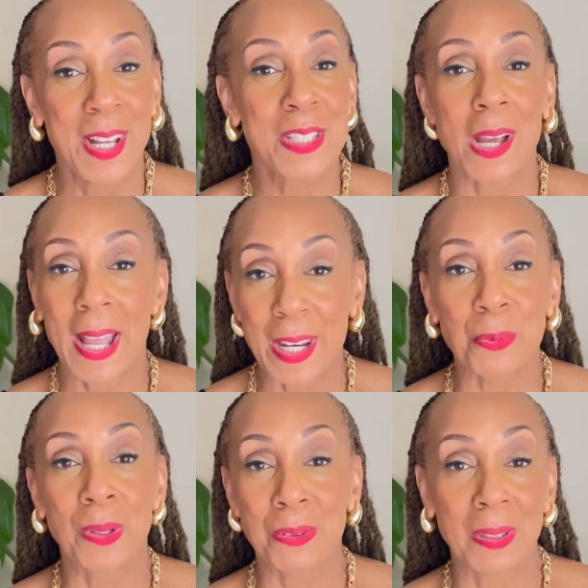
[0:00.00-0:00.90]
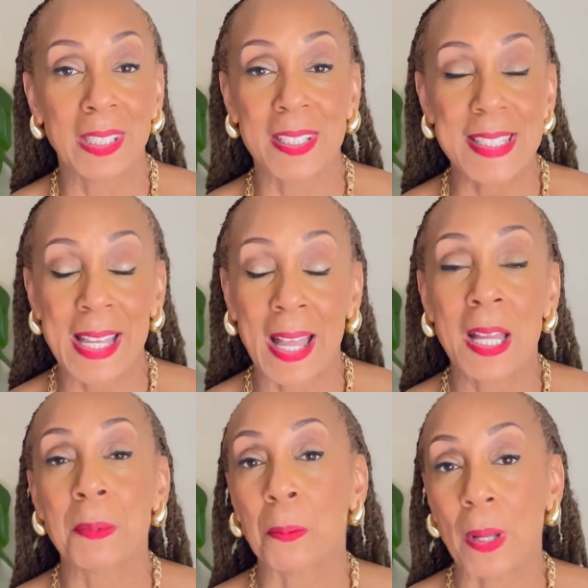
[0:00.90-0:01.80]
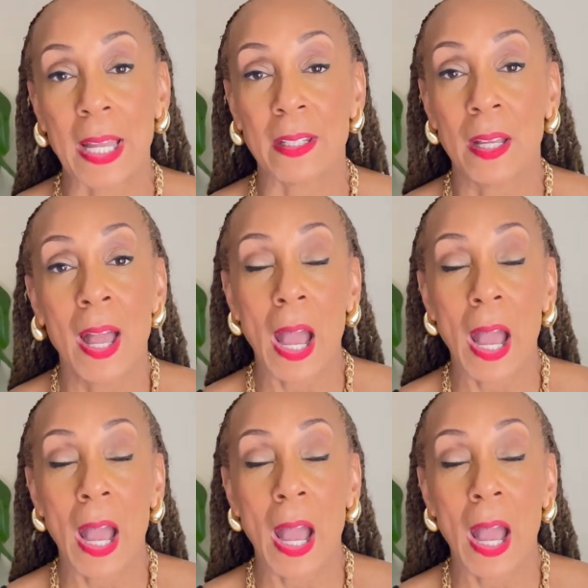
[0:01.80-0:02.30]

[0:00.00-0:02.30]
So I had a really, really good time. I had the